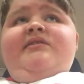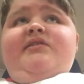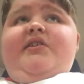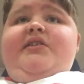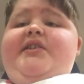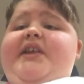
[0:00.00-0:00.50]

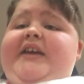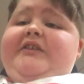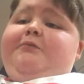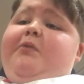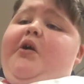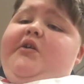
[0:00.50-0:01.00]
And the
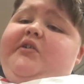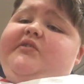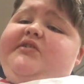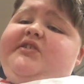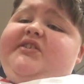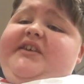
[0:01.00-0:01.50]
next part you're
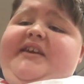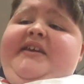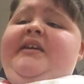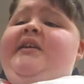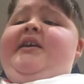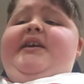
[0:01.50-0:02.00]
going to
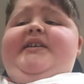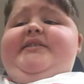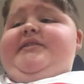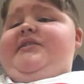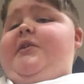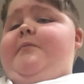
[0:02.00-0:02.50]
see
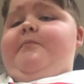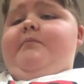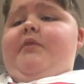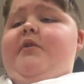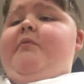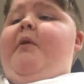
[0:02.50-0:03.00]
is
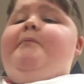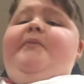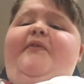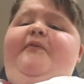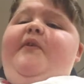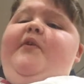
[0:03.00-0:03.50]
um, I won't
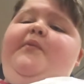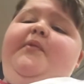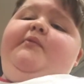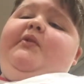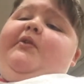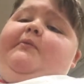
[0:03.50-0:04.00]
be
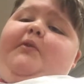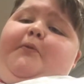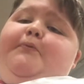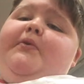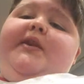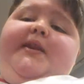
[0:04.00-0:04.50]
filming when I'm
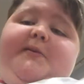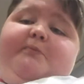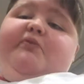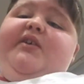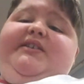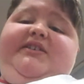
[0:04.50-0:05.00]
opening the
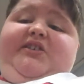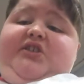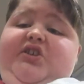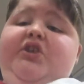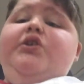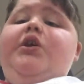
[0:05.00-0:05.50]
presents.